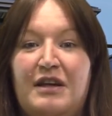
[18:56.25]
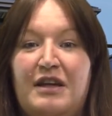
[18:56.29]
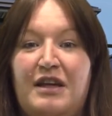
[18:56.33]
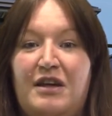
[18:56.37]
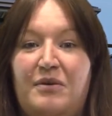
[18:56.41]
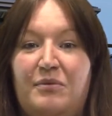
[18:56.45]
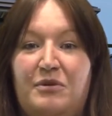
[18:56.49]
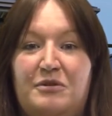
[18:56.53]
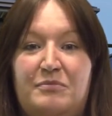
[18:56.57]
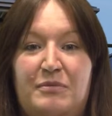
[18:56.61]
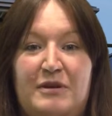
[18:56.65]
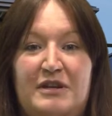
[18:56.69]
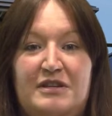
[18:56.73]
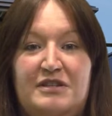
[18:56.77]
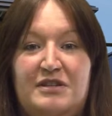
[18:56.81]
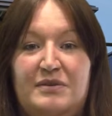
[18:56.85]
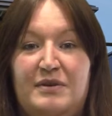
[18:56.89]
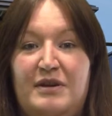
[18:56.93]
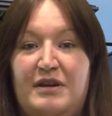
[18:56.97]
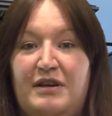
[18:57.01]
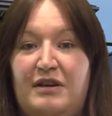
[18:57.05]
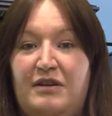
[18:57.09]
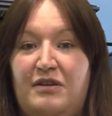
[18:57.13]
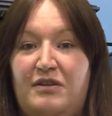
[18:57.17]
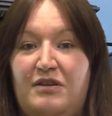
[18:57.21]
it would be
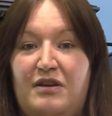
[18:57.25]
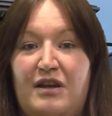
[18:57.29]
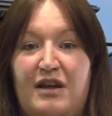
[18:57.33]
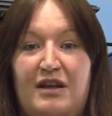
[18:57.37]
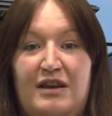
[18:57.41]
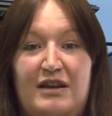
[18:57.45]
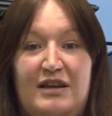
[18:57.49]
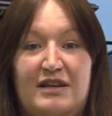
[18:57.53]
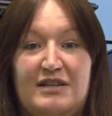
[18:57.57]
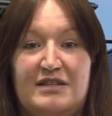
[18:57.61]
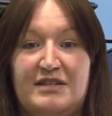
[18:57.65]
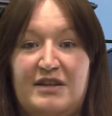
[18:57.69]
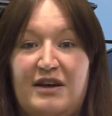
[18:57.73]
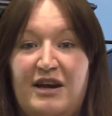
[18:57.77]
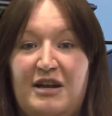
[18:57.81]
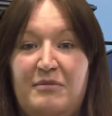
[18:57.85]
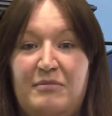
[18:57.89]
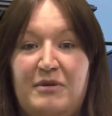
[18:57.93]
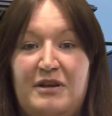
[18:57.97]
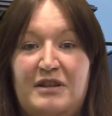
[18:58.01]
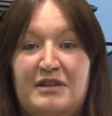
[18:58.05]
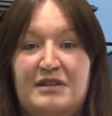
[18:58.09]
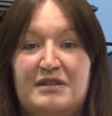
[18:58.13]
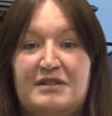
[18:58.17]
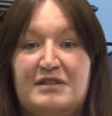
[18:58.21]
doing any
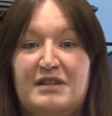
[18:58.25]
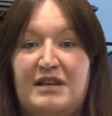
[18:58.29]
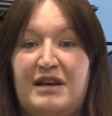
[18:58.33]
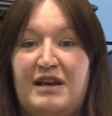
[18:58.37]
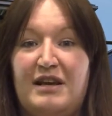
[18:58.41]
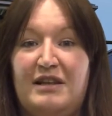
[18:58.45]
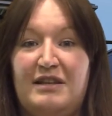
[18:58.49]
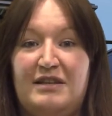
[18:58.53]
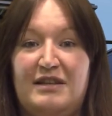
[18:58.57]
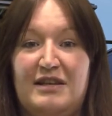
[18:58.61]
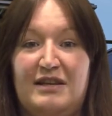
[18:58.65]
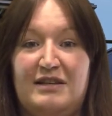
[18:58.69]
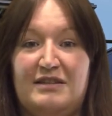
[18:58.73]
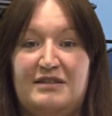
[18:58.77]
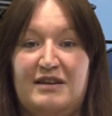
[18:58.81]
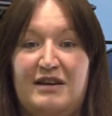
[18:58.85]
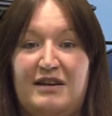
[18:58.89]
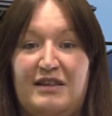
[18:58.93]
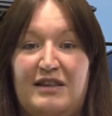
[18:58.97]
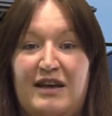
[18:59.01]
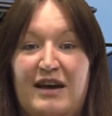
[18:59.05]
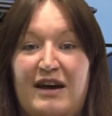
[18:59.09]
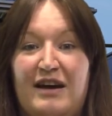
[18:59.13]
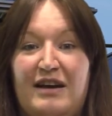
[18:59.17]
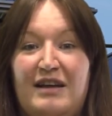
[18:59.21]
assignments and things
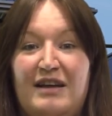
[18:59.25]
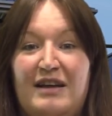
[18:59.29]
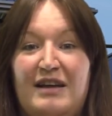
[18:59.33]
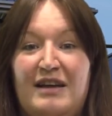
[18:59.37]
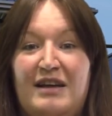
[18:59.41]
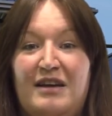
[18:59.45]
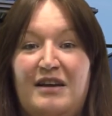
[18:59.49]
like that.